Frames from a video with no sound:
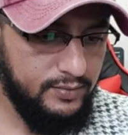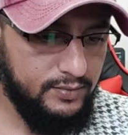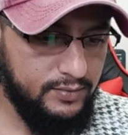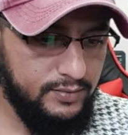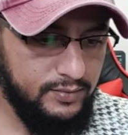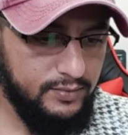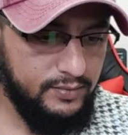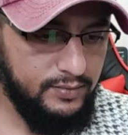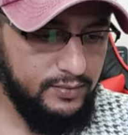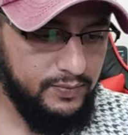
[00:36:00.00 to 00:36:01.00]

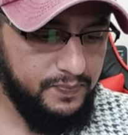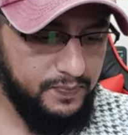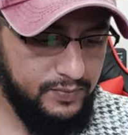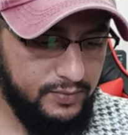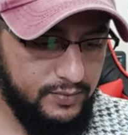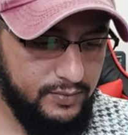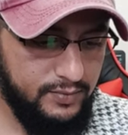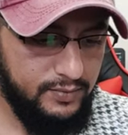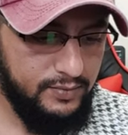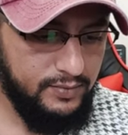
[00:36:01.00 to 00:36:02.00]

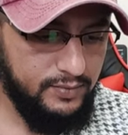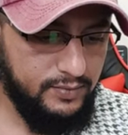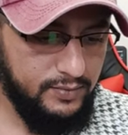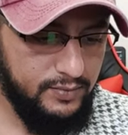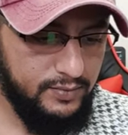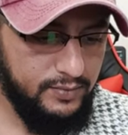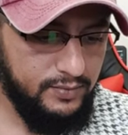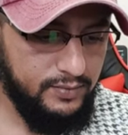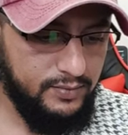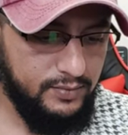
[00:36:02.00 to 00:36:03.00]

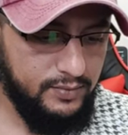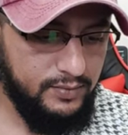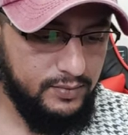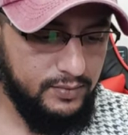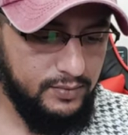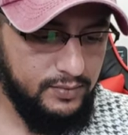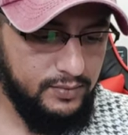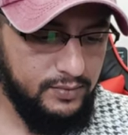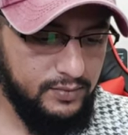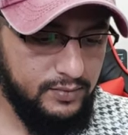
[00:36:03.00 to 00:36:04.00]

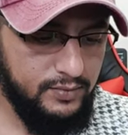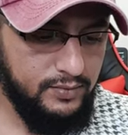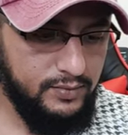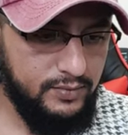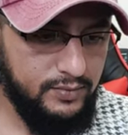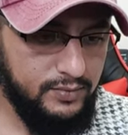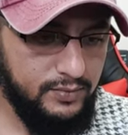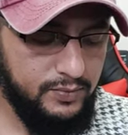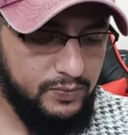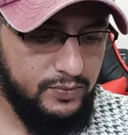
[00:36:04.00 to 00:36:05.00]

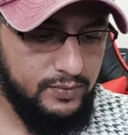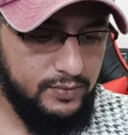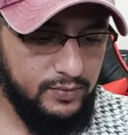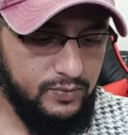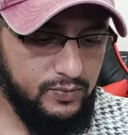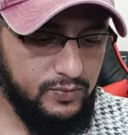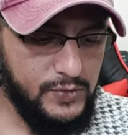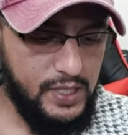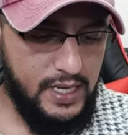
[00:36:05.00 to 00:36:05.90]
[no speech]